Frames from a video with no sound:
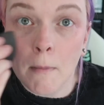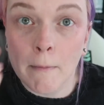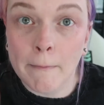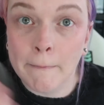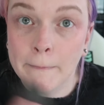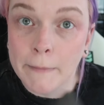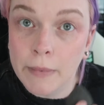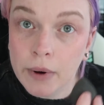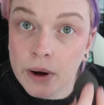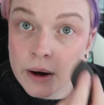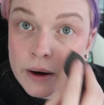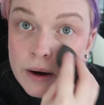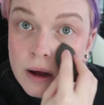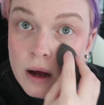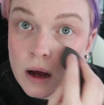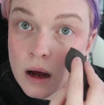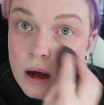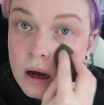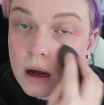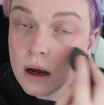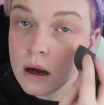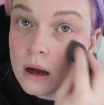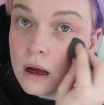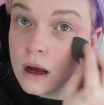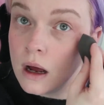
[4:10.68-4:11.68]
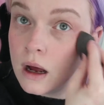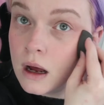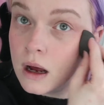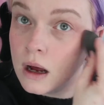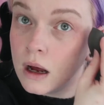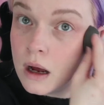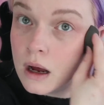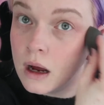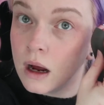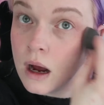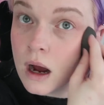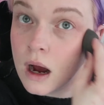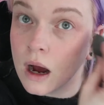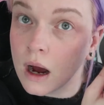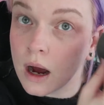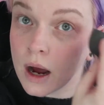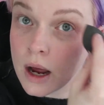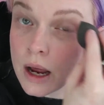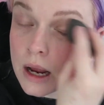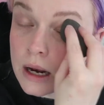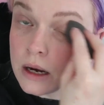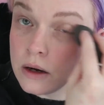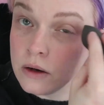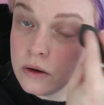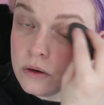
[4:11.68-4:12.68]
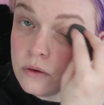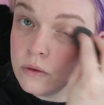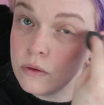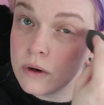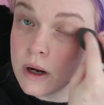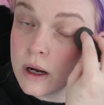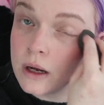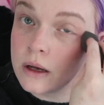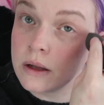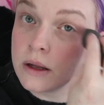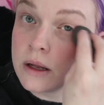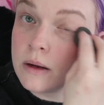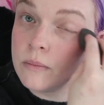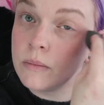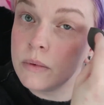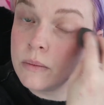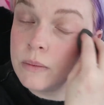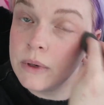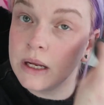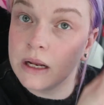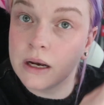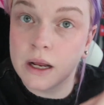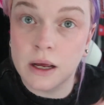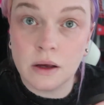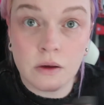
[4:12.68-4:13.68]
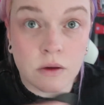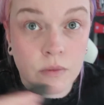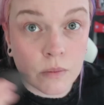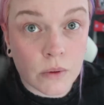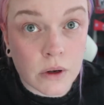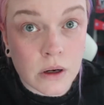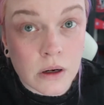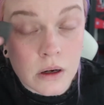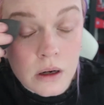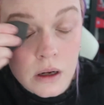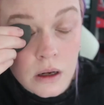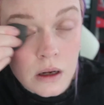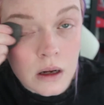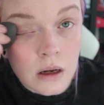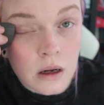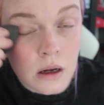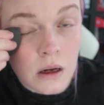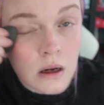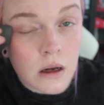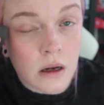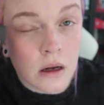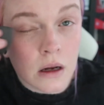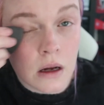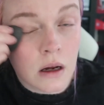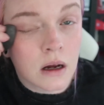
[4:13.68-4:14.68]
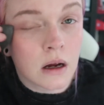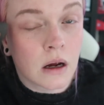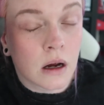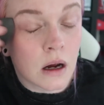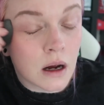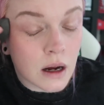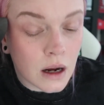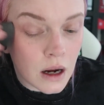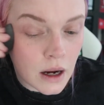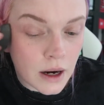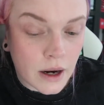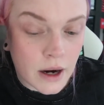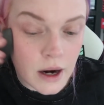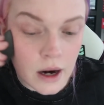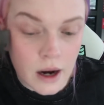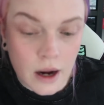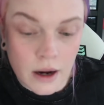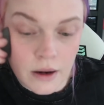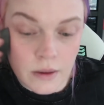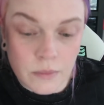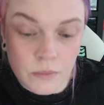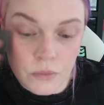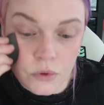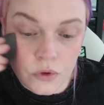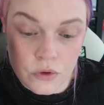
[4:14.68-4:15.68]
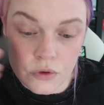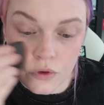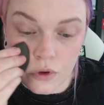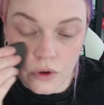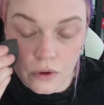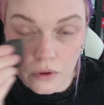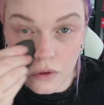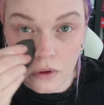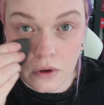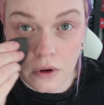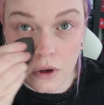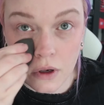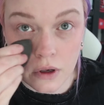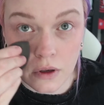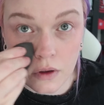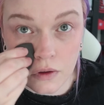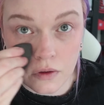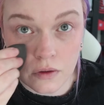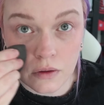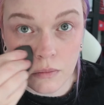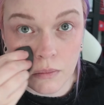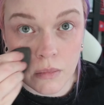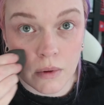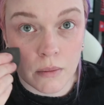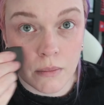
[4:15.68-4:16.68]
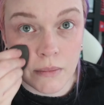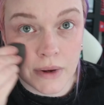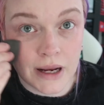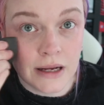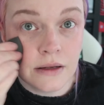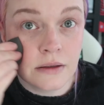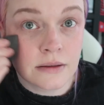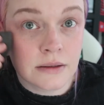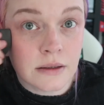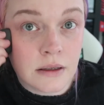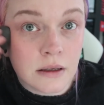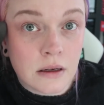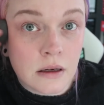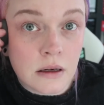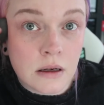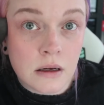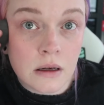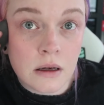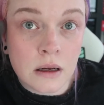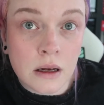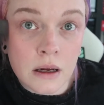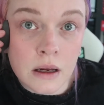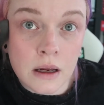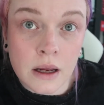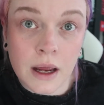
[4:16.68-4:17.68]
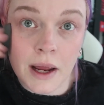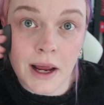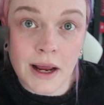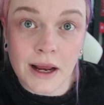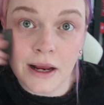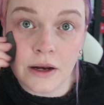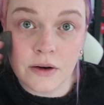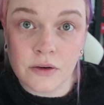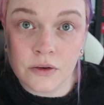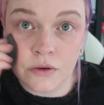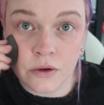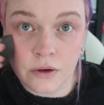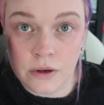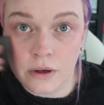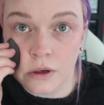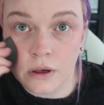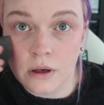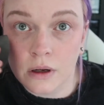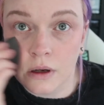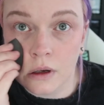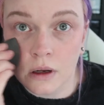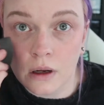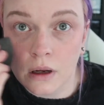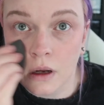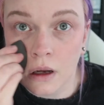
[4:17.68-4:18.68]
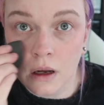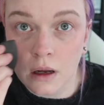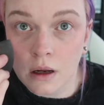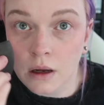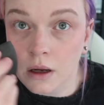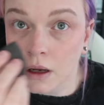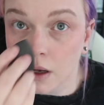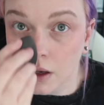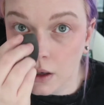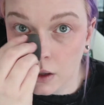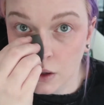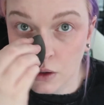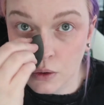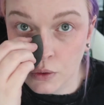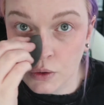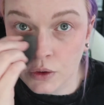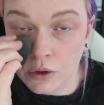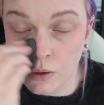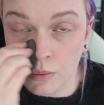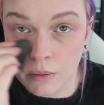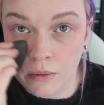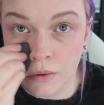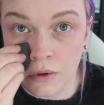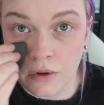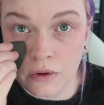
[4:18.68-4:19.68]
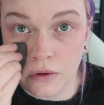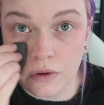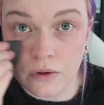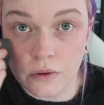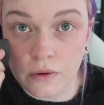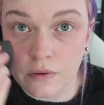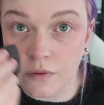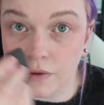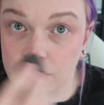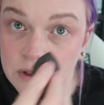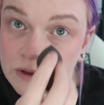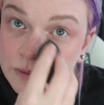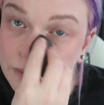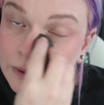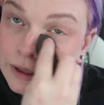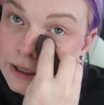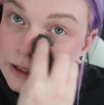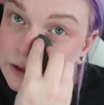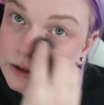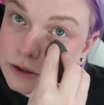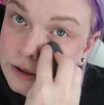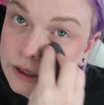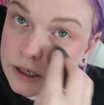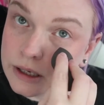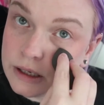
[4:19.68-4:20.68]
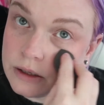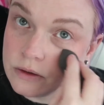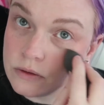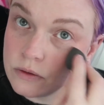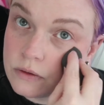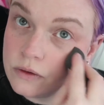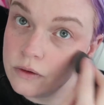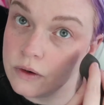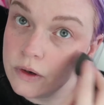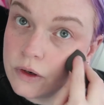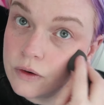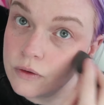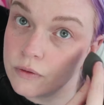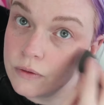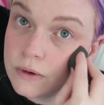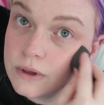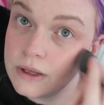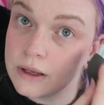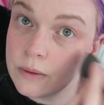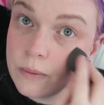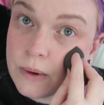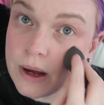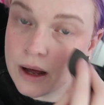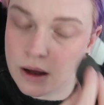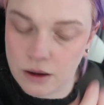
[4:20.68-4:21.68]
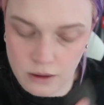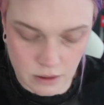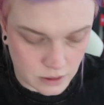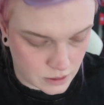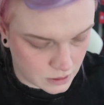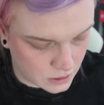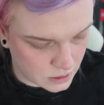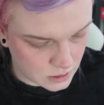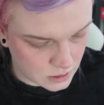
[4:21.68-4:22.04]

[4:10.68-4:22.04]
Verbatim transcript: but uh, I do not claim to be an expert. I am sure there are some amazing Asian YouTubers who have explained Chinese New Year really well.